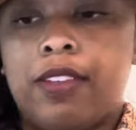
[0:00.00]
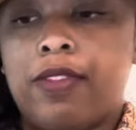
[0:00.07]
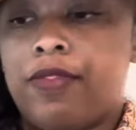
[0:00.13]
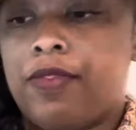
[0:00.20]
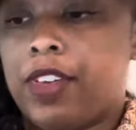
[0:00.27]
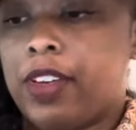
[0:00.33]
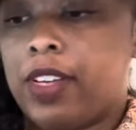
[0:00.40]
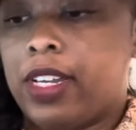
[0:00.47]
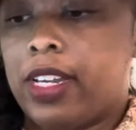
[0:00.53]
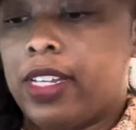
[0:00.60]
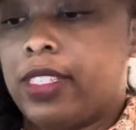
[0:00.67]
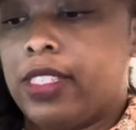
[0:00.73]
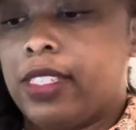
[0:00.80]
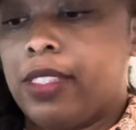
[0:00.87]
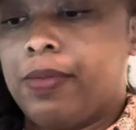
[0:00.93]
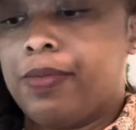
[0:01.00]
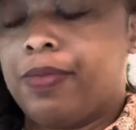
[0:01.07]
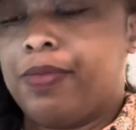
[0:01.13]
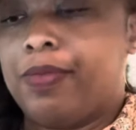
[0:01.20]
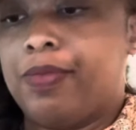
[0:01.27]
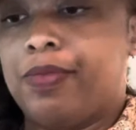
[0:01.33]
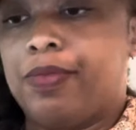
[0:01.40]
Very nice.
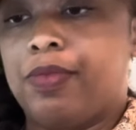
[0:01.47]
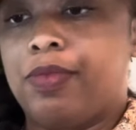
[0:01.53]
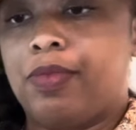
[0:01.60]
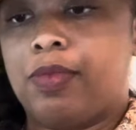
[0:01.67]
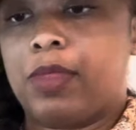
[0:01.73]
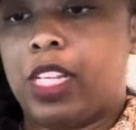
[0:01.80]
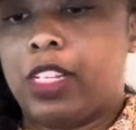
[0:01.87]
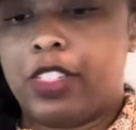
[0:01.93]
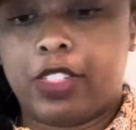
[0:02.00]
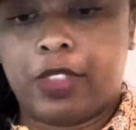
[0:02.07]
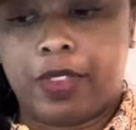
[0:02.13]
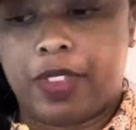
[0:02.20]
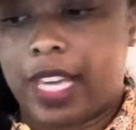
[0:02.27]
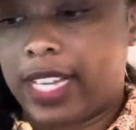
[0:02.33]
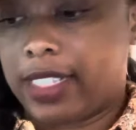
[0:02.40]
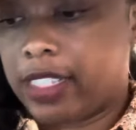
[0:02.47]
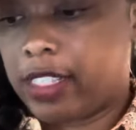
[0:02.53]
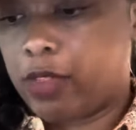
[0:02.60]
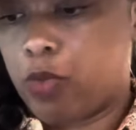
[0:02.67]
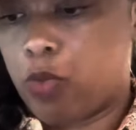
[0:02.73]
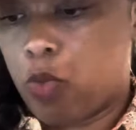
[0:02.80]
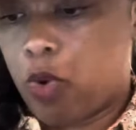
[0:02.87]
So that's
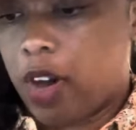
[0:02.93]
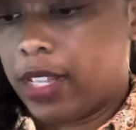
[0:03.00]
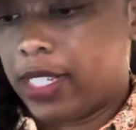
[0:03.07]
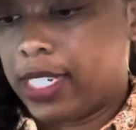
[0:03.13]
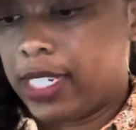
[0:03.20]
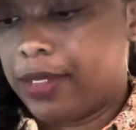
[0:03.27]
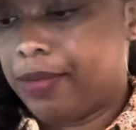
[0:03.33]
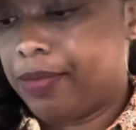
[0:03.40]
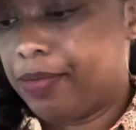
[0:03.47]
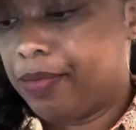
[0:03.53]
the wallet.